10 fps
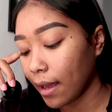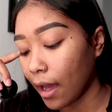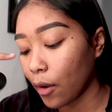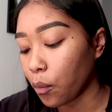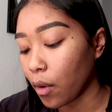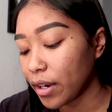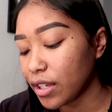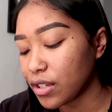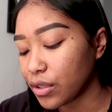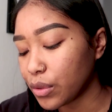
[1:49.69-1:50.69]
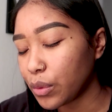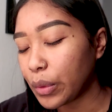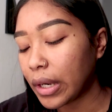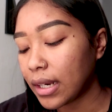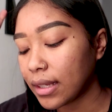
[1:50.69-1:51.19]
I want to
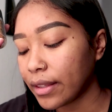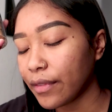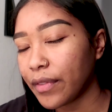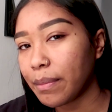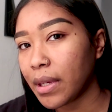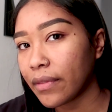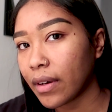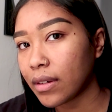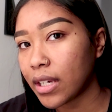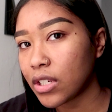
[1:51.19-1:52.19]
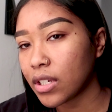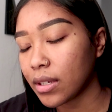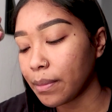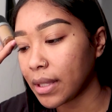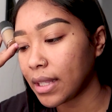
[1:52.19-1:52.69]
do the Fit Me
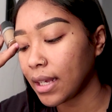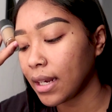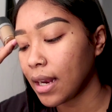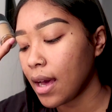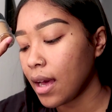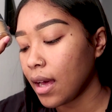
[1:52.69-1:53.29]
foundation, but then